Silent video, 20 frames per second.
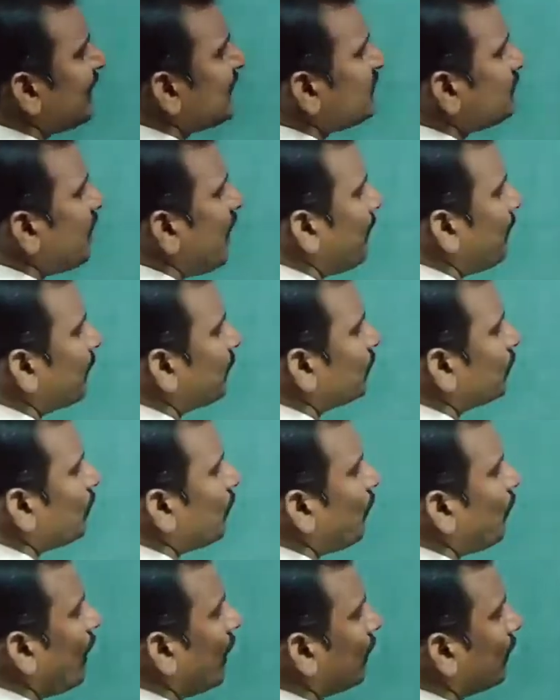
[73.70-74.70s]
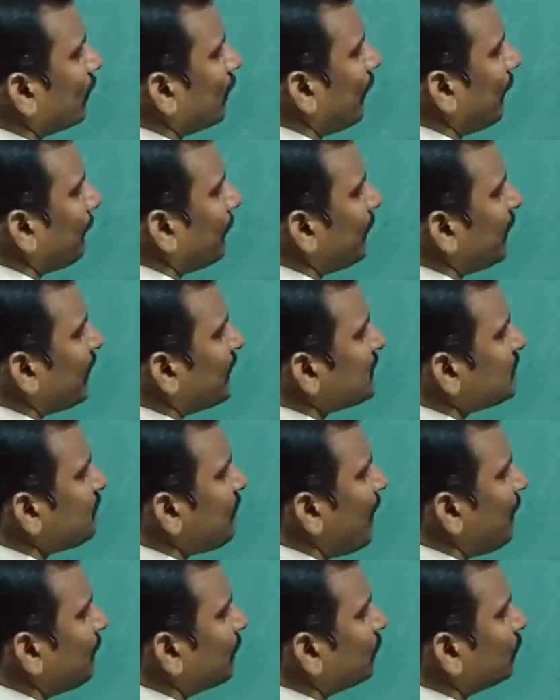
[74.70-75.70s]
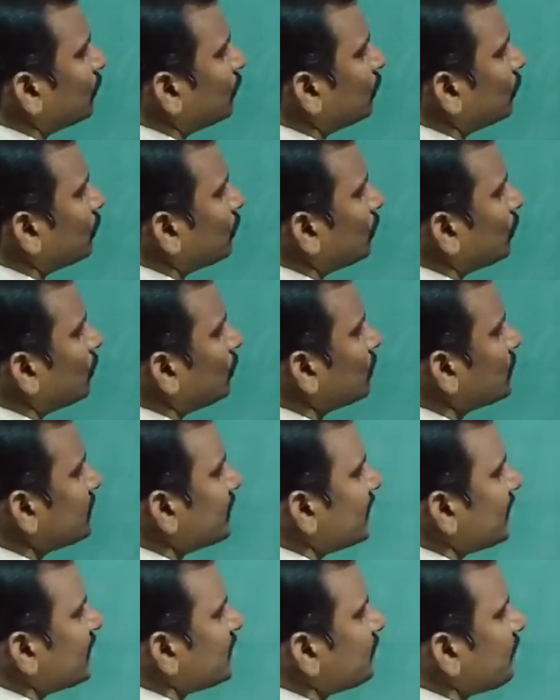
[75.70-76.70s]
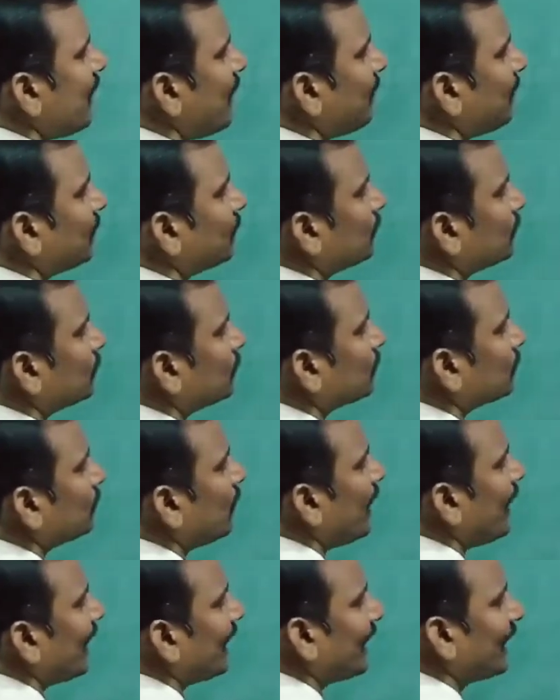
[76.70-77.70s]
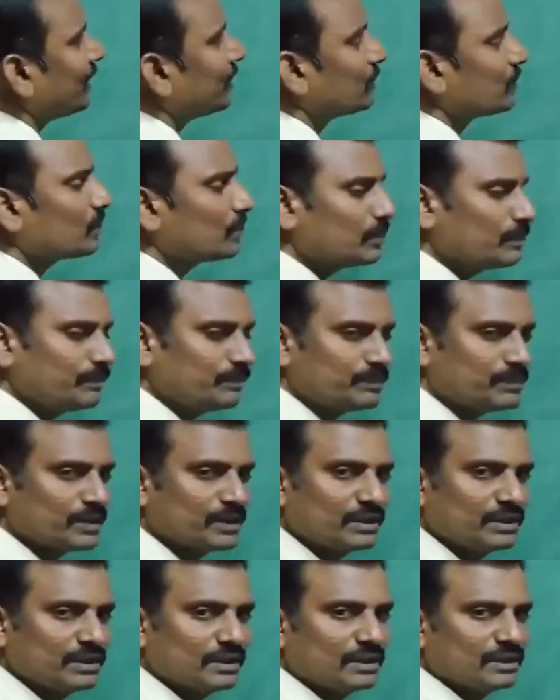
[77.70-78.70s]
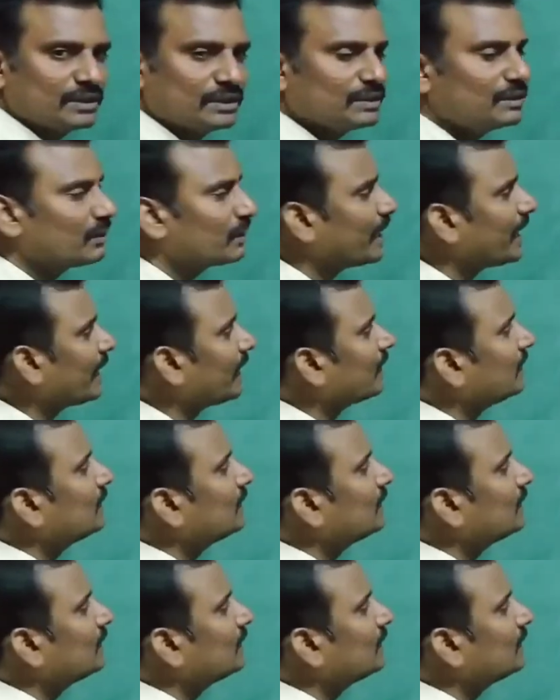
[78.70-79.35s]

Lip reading: is mapped to 1, B is mapped to 2, C is mapped to again 2. Okay.